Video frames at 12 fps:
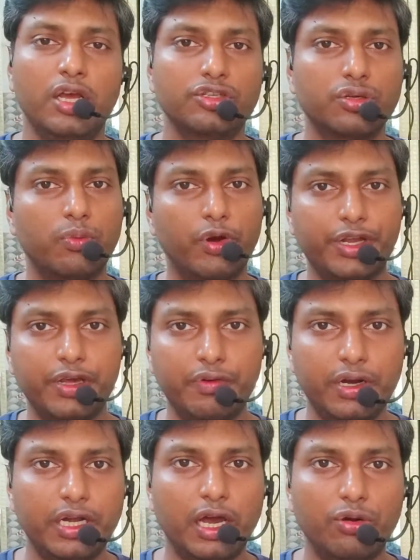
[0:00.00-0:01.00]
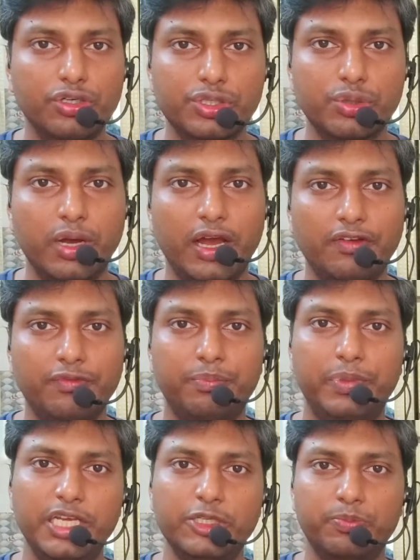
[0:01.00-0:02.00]
So whatever doubts you have,
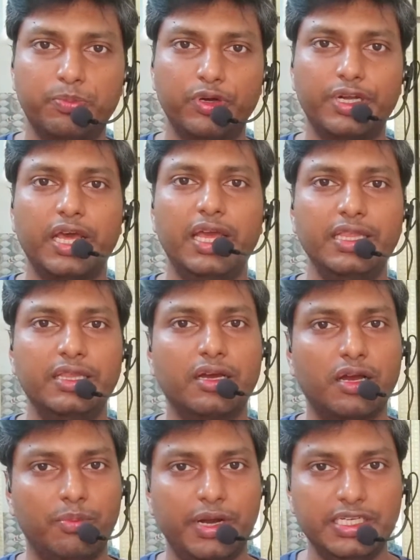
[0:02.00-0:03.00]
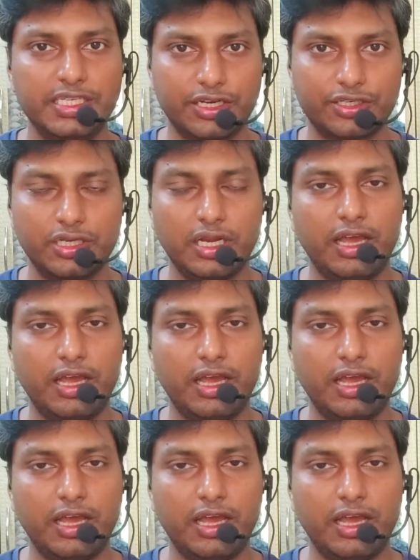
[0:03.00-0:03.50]
please put in the comment section.